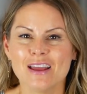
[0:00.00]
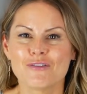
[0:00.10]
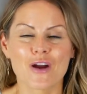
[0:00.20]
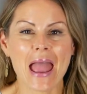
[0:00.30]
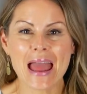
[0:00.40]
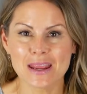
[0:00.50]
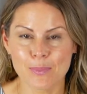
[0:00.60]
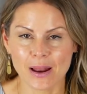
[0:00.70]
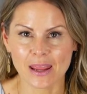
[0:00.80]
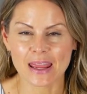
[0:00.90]
for
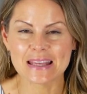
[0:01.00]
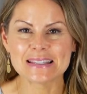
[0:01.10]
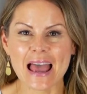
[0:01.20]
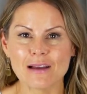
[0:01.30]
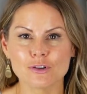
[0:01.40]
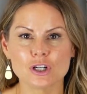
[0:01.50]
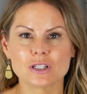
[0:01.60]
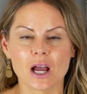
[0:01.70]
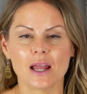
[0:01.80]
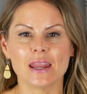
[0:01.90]
anybody is ever
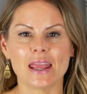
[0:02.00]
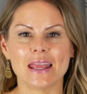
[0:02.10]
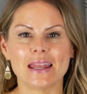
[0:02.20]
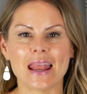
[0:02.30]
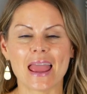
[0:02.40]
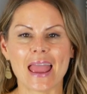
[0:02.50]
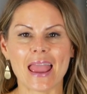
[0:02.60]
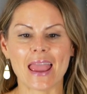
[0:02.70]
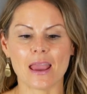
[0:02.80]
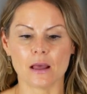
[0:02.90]
done in
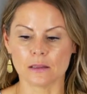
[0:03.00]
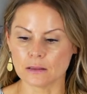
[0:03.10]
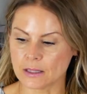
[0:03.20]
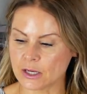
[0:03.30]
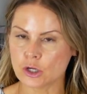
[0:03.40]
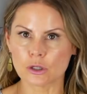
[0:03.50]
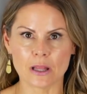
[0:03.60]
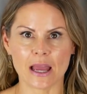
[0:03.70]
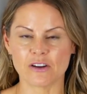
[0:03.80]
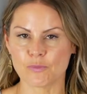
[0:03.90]
a linear
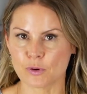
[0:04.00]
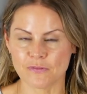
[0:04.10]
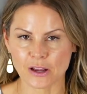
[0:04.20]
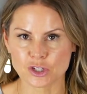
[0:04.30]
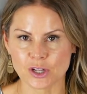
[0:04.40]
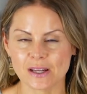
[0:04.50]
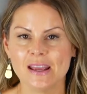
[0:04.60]
line of perfection.